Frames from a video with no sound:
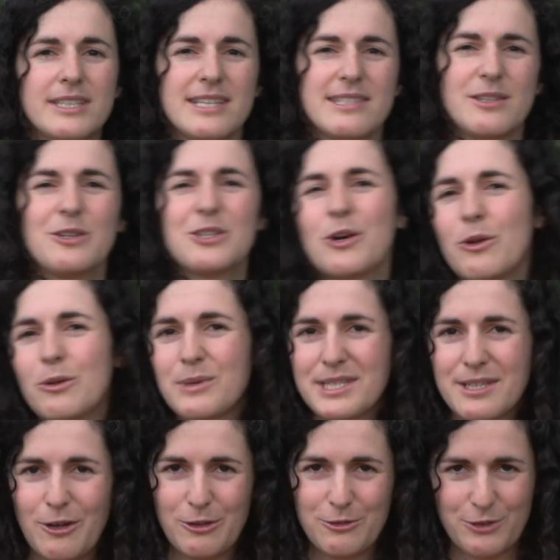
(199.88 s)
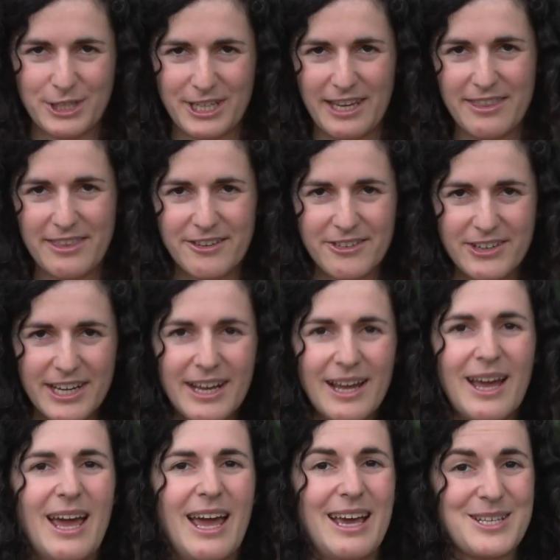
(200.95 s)
does not always hold for K-theory,
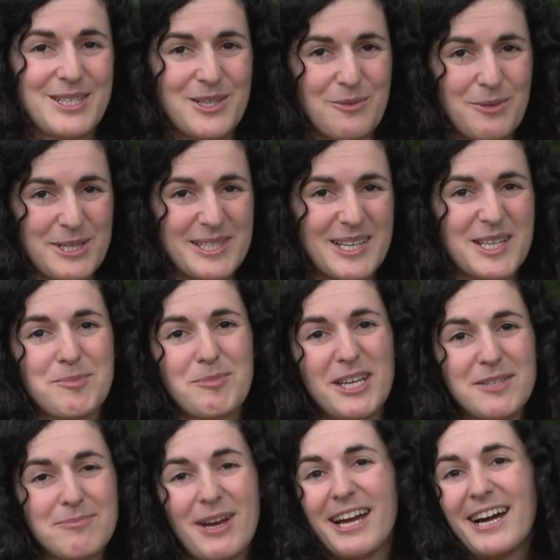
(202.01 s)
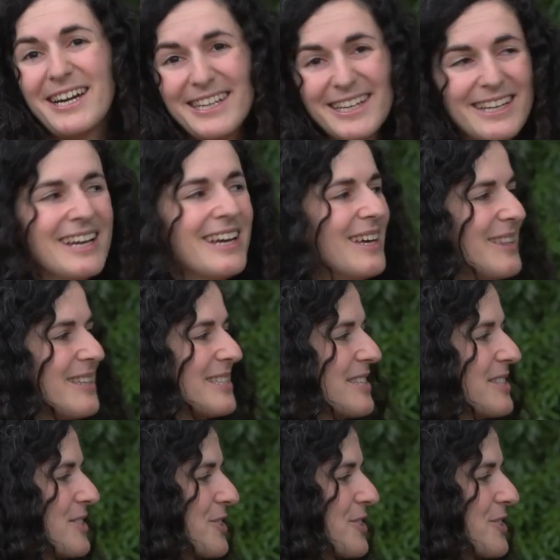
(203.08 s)
as was explained by Hadi. This is